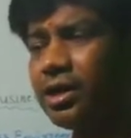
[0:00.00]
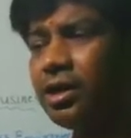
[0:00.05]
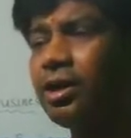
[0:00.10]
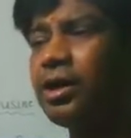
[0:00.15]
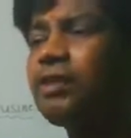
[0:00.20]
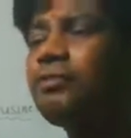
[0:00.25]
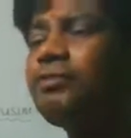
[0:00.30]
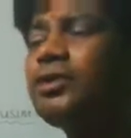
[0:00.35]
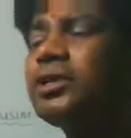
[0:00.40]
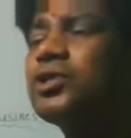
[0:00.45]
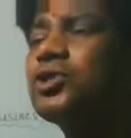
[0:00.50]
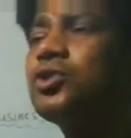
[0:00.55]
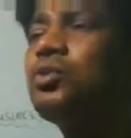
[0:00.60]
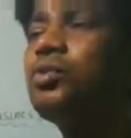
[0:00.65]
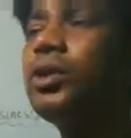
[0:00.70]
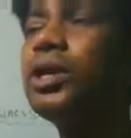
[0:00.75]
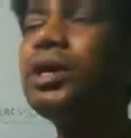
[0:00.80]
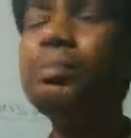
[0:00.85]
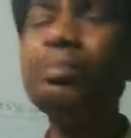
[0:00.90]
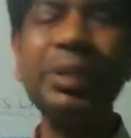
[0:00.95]
refers to
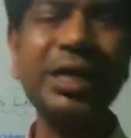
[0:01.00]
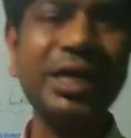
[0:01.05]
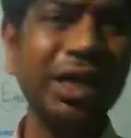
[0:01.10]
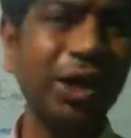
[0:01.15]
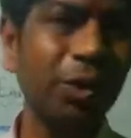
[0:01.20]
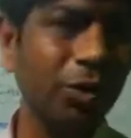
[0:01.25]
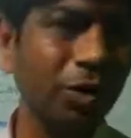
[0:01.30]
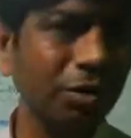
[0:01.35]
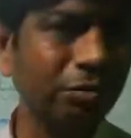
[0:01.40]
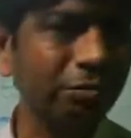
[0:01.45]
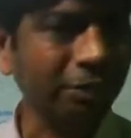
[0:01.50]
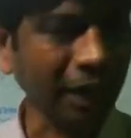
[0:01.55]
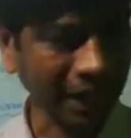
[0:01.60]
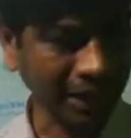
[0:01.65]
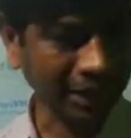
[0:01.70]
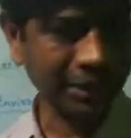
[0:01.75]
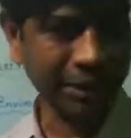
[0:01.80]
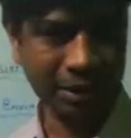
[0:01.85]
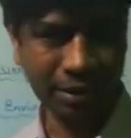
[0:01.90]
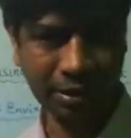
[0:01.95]
one particular
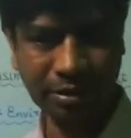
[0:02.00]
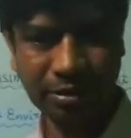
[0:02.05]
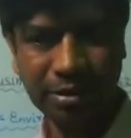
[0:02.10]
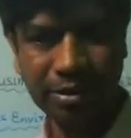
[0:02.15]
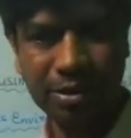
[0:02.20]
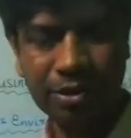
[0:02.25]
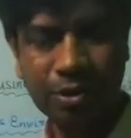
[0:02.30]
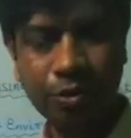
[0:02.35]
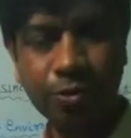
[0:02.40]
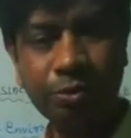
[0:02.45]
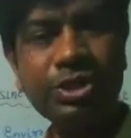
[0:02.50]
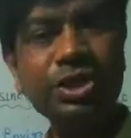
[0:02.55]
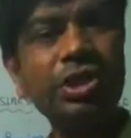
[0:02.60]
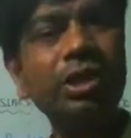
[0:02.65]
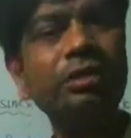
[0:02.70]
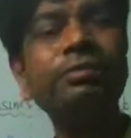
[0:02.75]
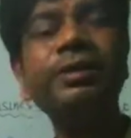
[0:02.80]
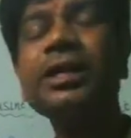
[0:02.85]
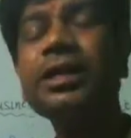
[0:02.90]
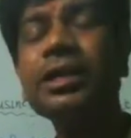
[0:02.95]
factor which
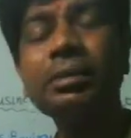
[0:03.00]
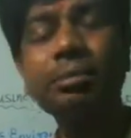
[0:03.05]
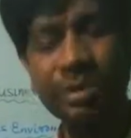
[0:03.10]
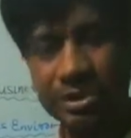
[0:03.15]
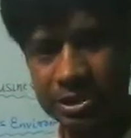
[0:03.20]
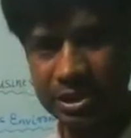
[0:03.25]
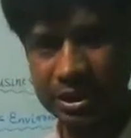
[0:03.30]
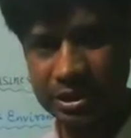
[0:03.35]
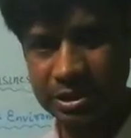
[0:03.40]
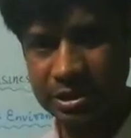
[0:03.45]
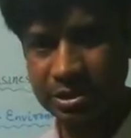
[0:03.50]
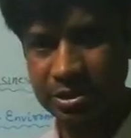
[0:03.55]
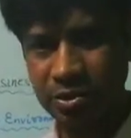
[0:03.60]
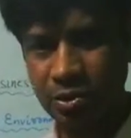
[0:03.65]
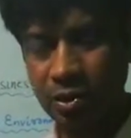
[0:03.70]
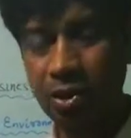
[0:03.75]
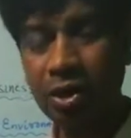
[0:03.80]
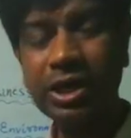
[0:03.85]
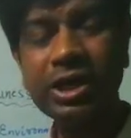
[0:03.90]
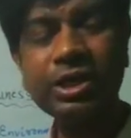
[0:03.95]
affect a business
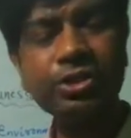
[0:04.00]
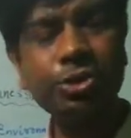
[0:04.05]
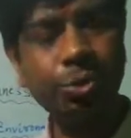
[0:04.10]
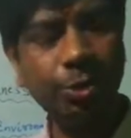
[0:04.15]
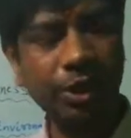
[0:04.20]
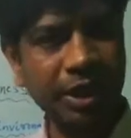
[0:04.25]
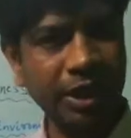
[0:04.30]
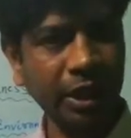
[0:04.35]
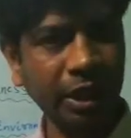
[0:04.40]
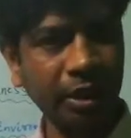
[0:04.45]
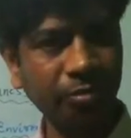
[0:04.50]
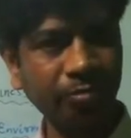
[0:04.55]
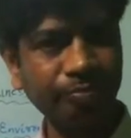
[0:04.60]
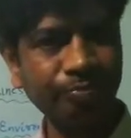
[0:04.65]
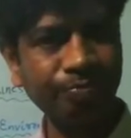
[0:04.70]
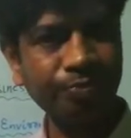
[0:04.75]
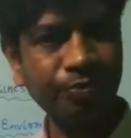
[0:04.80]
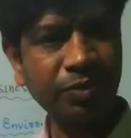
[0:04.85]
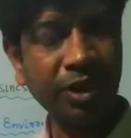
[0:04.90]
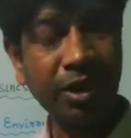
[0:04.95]
or its working.
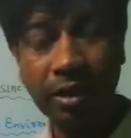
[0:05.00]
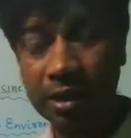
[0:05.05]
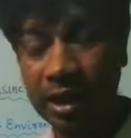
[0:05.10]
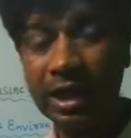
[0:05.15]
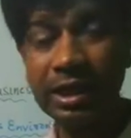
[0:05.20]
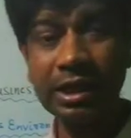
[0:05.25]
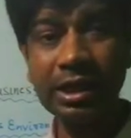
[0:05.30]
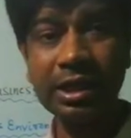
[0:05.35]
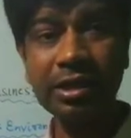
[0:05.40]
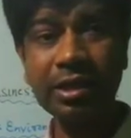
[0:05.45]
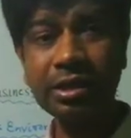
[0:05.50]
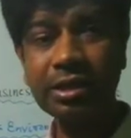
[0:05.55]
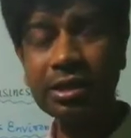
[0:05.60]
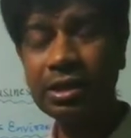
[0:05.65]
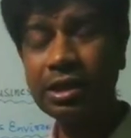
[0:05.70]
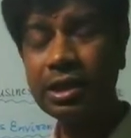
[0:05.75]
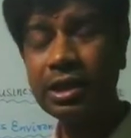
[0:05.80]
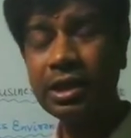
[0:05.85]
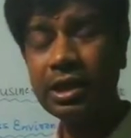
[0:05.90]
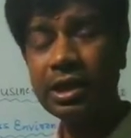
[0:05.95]
Rather,
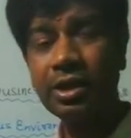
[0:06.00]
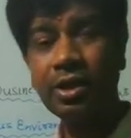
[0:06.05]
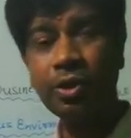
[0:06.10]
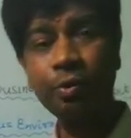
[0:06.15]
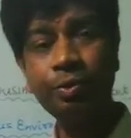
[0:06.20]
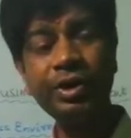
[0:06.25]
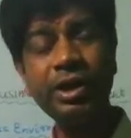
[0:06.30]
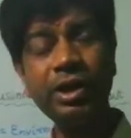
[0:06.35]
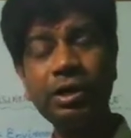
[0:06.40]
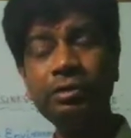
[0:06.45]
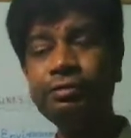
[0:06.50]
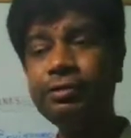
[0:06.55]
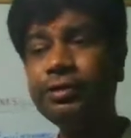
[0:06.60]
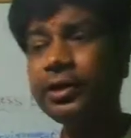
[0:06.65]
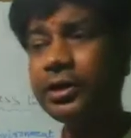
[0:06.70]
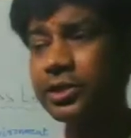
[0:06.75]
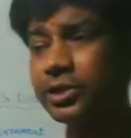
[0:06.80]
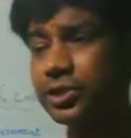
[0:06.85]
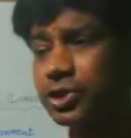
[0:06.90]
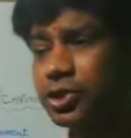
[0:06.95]
we
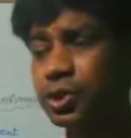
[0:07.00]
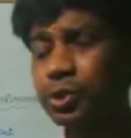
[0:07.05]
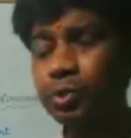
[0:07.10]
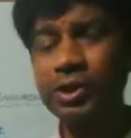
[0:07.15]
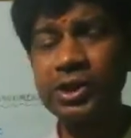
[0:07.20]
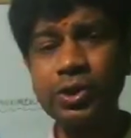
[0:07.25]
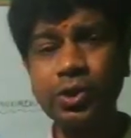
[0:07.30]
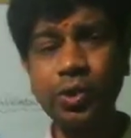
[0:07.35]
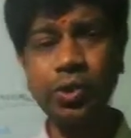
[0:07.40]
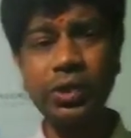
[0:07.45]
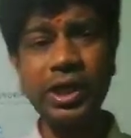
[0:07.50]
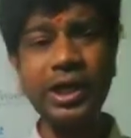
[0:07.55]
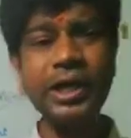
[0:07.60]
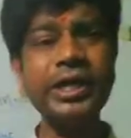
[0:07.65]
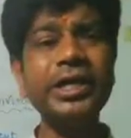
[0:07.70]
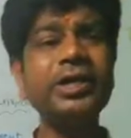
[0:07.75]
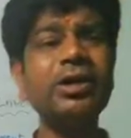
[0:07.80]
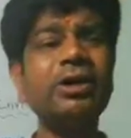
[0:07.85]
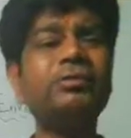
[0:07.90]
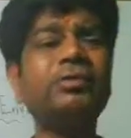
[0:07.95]
refers to a
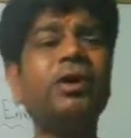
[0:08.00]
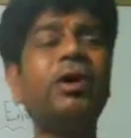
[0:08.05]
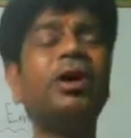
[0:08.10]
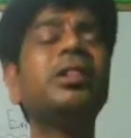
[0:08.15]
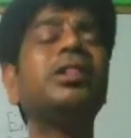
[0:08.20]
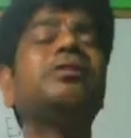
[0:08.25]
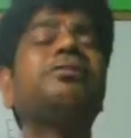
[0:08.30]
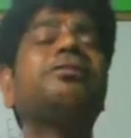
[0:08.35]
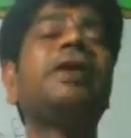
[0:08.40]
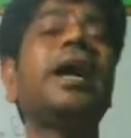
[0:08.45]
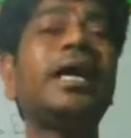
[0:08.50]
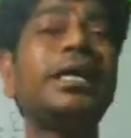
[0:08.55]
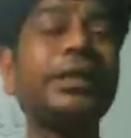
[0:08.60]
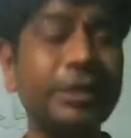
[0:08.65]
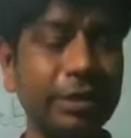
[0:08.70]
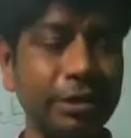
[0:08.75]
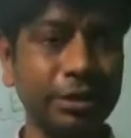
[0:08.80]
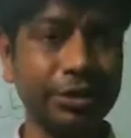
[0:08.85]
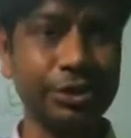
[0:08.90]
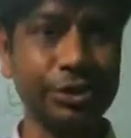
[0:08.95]
totality of all the
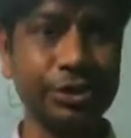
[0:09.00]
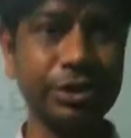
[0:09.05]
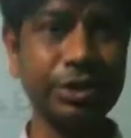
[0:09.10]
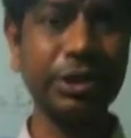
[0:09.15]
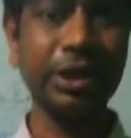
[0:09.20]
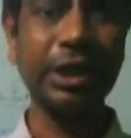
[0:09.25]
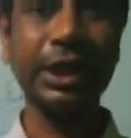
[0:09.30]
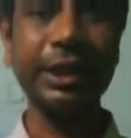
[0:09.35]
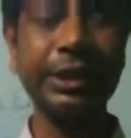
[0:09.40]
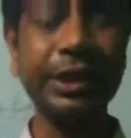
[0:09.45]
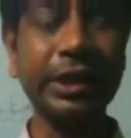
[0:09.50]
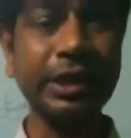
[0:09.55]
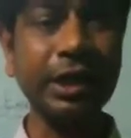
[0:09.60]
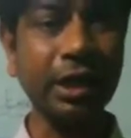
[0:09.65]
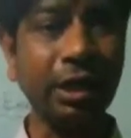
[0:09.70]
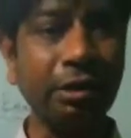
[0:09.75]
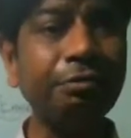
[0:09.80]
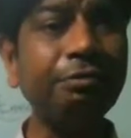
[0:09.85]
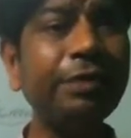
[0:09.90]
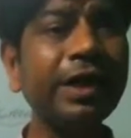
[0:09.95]
factors that
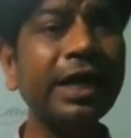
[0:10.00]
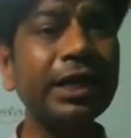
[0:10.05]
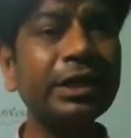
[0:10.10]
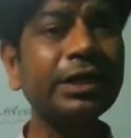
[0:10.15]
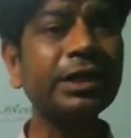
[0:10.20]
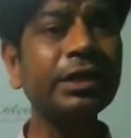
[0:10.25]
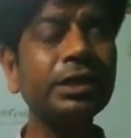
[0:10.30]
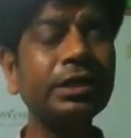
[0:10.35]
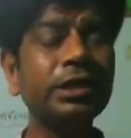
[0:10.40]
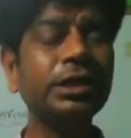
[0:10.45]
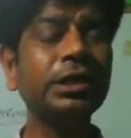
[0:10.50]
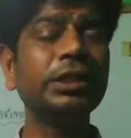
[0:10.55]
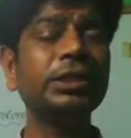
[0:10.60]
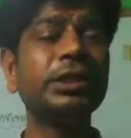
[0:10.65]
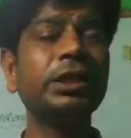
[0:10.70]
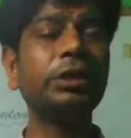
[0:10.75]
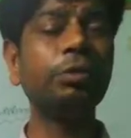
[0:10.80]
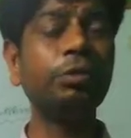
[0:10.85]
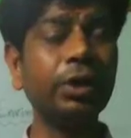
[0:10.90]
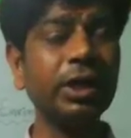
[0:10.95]
affect
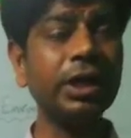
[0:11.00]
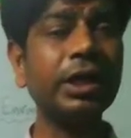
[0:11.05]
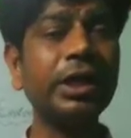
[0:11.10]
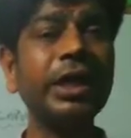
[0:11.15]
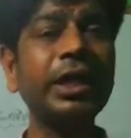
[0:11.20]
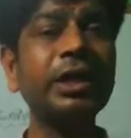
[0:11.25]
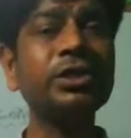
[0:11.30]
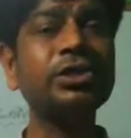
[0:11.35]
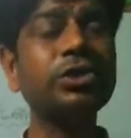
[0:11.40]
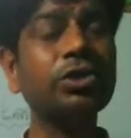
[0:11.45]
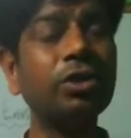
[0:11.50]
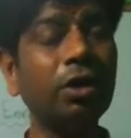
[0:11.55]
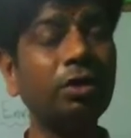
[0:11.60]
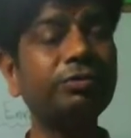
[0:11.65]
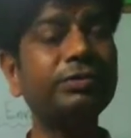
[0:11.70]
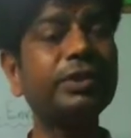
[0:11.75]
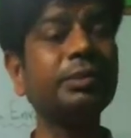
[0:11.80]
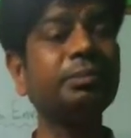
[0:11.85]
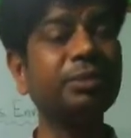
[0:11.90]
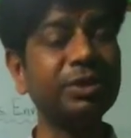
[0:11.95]
the workings
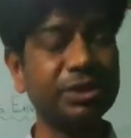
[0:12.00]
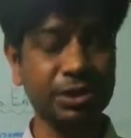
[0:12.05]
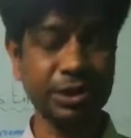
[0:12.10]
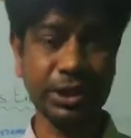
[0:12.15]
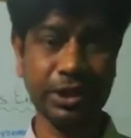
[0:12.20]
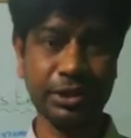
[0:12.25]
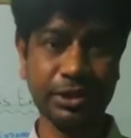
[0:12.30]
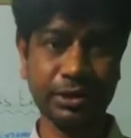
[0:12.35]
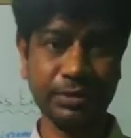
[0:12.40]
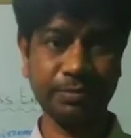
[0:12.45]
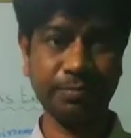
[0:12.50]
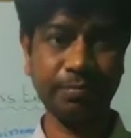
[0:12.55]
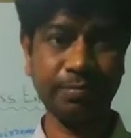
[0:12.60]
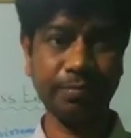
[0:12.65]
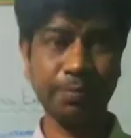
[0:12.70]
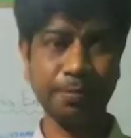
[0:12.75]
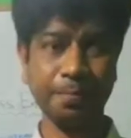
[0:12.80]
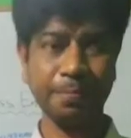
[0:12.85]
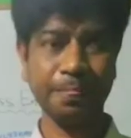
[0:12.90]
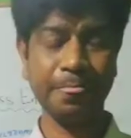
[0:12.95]
of the business,
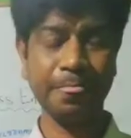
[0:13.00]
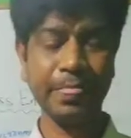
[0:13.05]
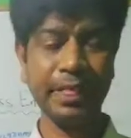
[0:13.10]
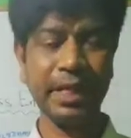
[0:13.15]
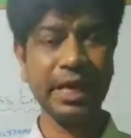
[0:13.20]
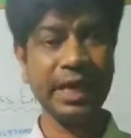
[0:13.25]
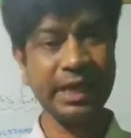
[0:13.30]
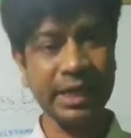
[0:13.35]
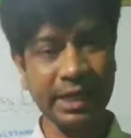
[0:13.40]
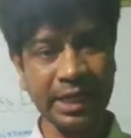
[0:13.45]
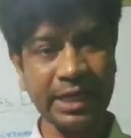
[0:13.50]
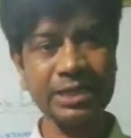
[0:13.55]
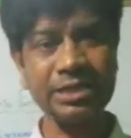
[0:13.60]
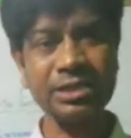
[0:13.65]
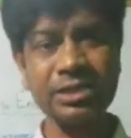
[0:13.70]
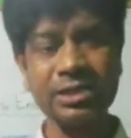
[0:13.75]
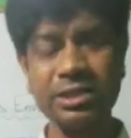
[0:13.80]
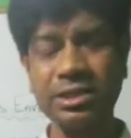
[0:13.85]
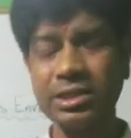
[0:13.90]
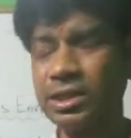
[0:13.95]
and
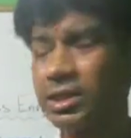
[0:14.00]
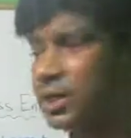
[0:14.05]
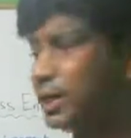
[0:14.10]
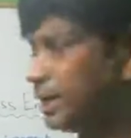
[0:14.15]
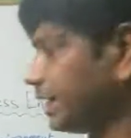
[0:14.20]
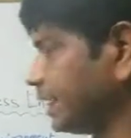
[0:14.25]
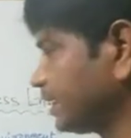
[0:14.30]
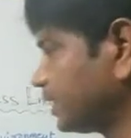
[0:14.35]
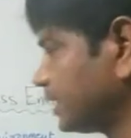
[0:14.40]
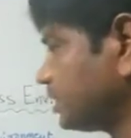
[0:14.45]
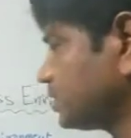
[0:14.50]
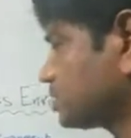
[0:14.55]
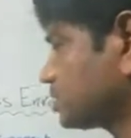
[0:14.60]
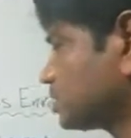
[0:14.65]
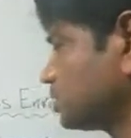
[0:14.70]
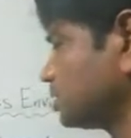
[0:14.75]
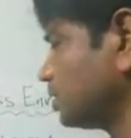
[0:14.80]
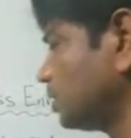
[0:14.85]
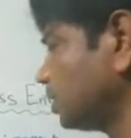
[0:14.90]
hence it is